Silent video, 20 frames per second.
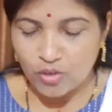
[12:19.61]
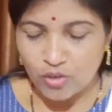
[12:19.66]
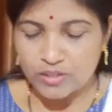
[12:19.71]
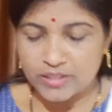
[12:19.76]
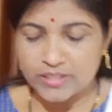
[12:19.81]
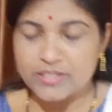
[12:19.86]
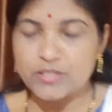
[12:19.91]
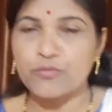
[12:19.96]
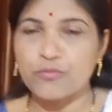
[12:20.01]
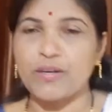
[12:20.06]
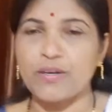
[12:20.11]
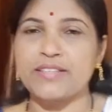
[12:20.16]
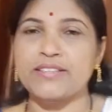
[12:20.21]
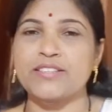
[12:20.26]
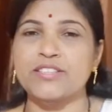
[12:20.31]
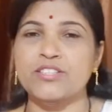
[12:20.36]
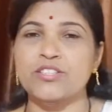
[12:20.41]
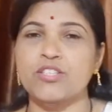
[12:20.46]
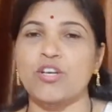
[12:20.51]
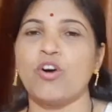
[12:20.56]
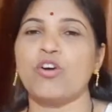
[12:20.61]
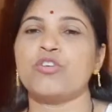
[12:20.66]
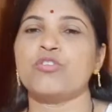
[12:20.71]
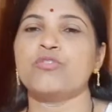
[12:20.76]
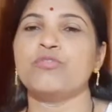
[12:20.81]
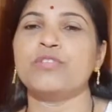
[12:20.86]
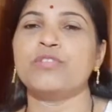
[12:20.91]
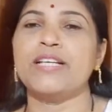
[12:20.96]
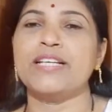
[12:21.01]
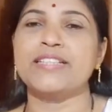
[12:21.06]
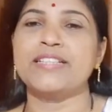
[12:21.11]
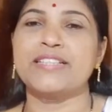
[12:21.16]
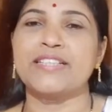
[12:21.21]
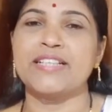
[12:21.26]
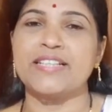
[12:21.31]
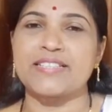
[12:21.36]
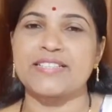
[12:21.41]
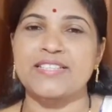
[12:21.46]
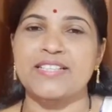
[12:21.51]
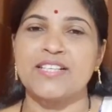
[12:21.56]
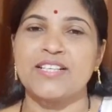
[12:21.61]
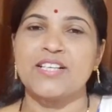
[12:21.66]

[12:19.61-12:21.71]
his father's unwillingness.